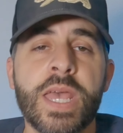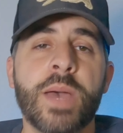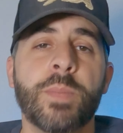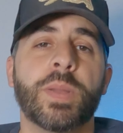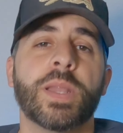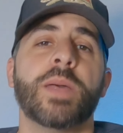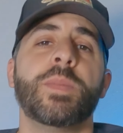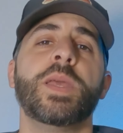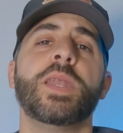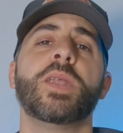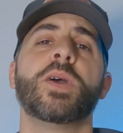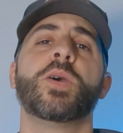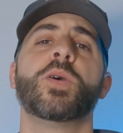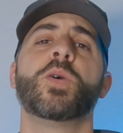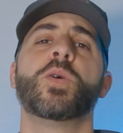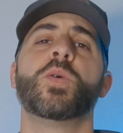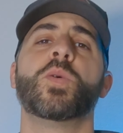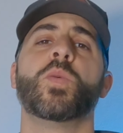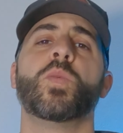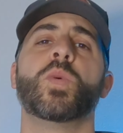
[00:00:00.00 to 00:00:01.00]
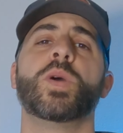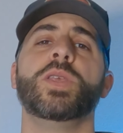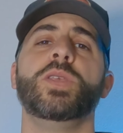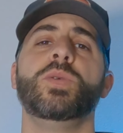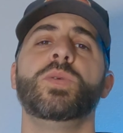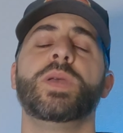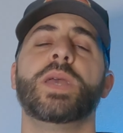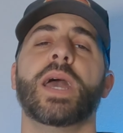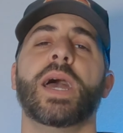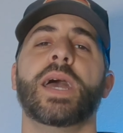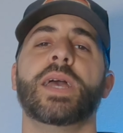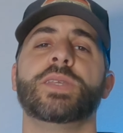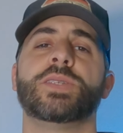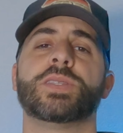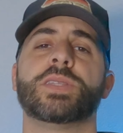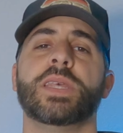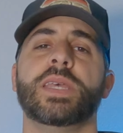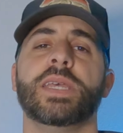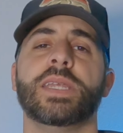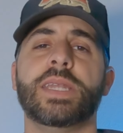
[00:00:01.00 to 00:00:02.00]
But let me know what you guys
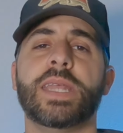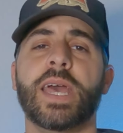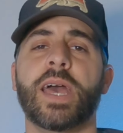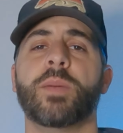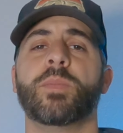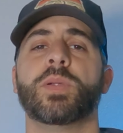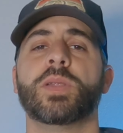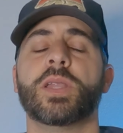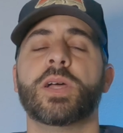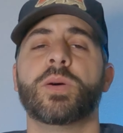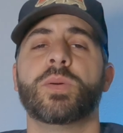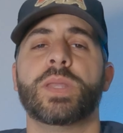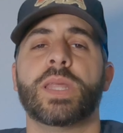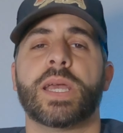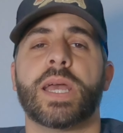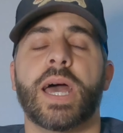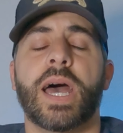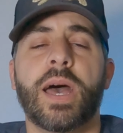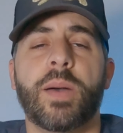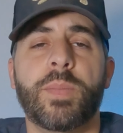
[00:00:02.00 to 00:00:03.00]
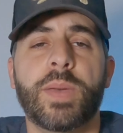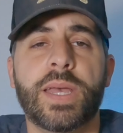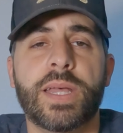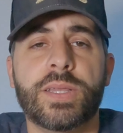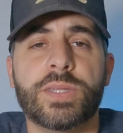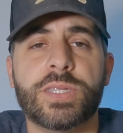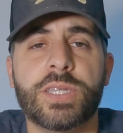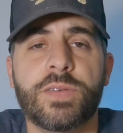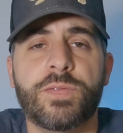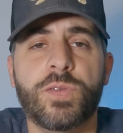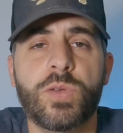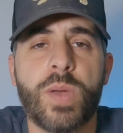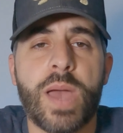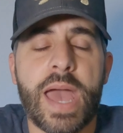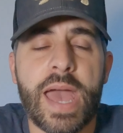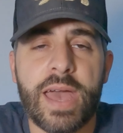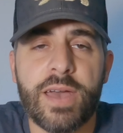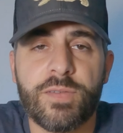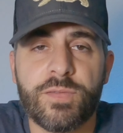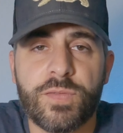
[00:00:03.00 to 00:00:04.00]
think down below in the comments. If you
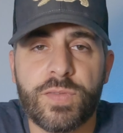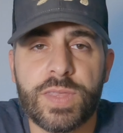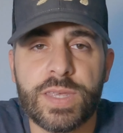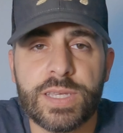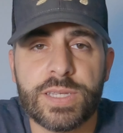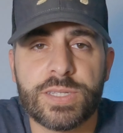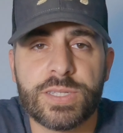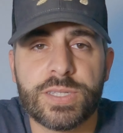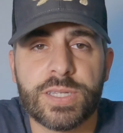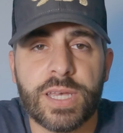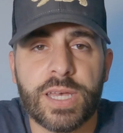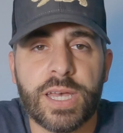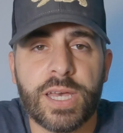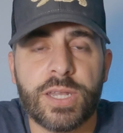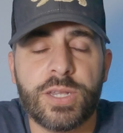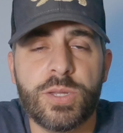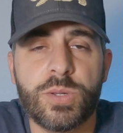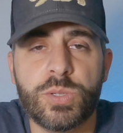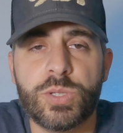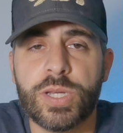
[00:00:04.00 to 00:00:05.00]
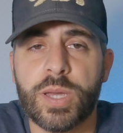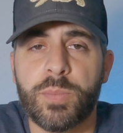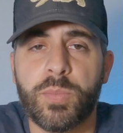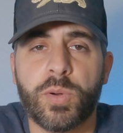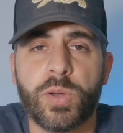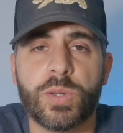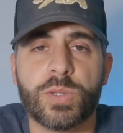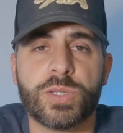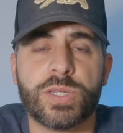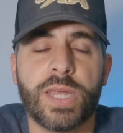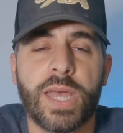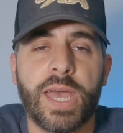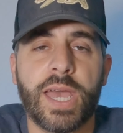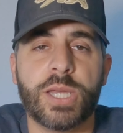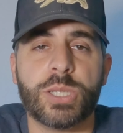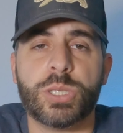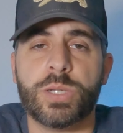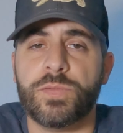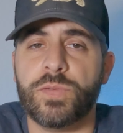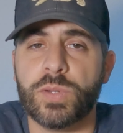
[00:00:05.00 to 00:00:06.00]
have this new Jetboil
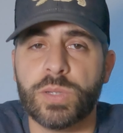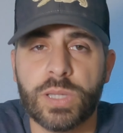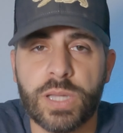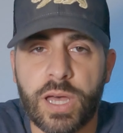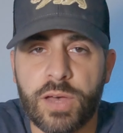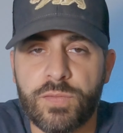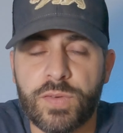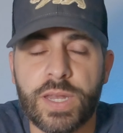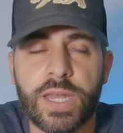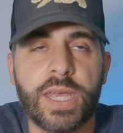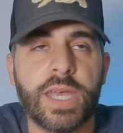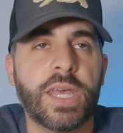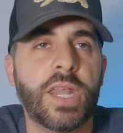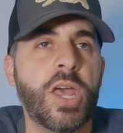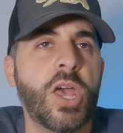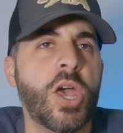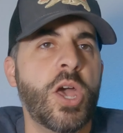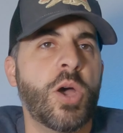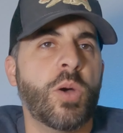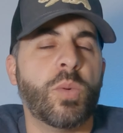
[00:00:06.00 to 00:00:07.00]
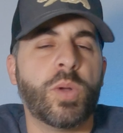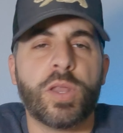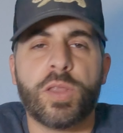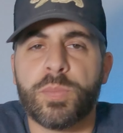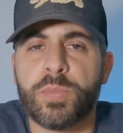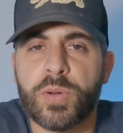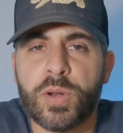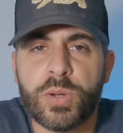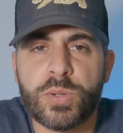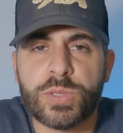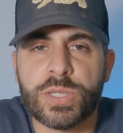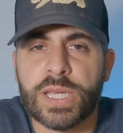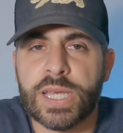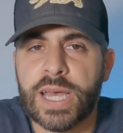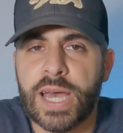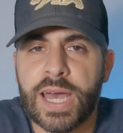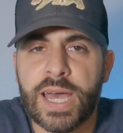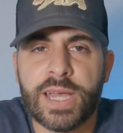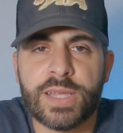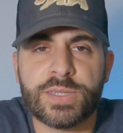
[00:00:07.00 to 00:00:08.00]
Stash, if you're loving it, what are the pros and
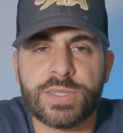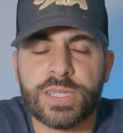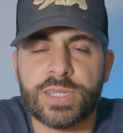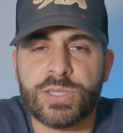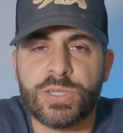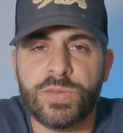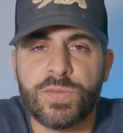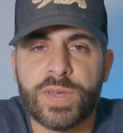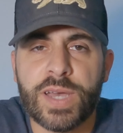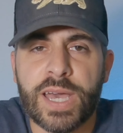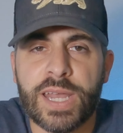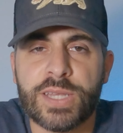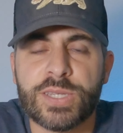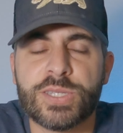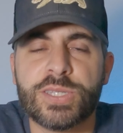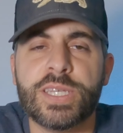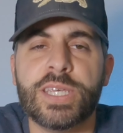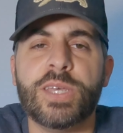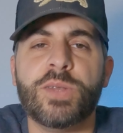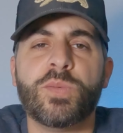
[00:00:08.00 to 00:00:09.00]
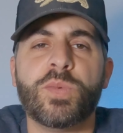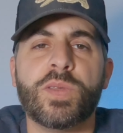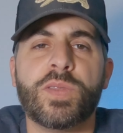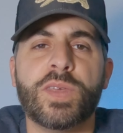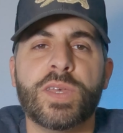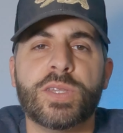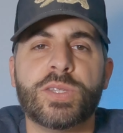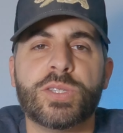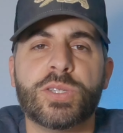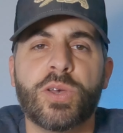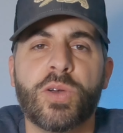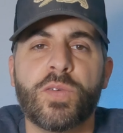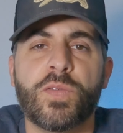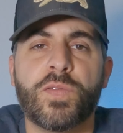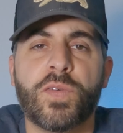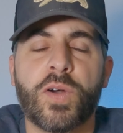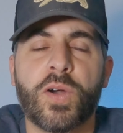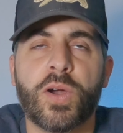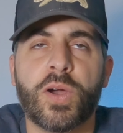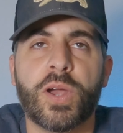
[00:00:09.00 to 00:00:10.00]
cons that you've kind of seen with it so
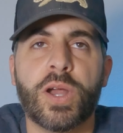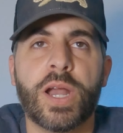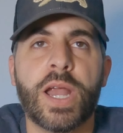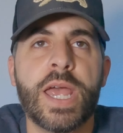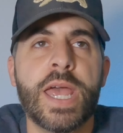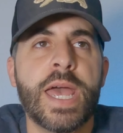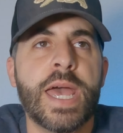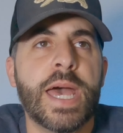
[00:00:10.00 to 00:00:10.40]
far